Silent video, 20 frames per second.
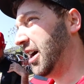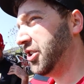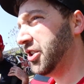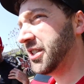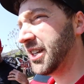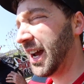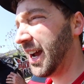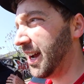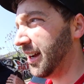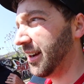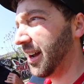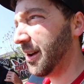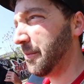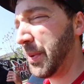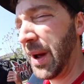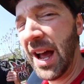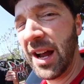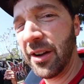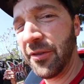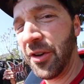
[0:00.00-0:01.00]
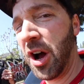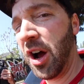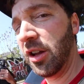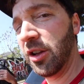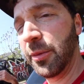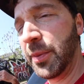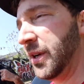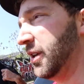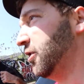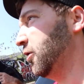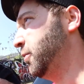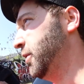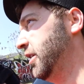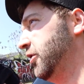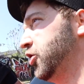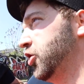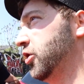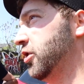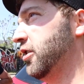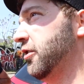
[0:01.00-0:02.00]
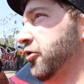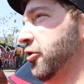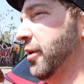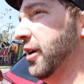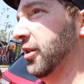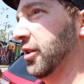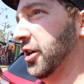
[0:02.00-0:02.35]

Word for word: I just ate a bag of jalapeno beef jerky for my